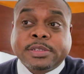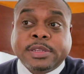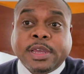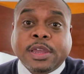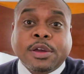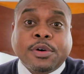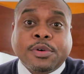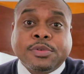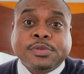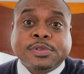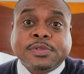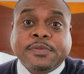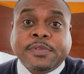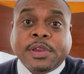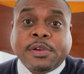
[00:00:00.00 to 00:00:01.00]
day goes
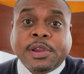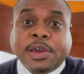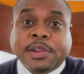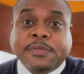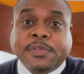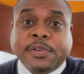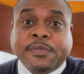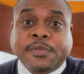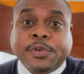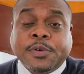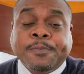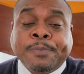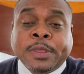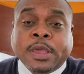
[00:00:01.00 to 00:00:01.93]
very uneventful.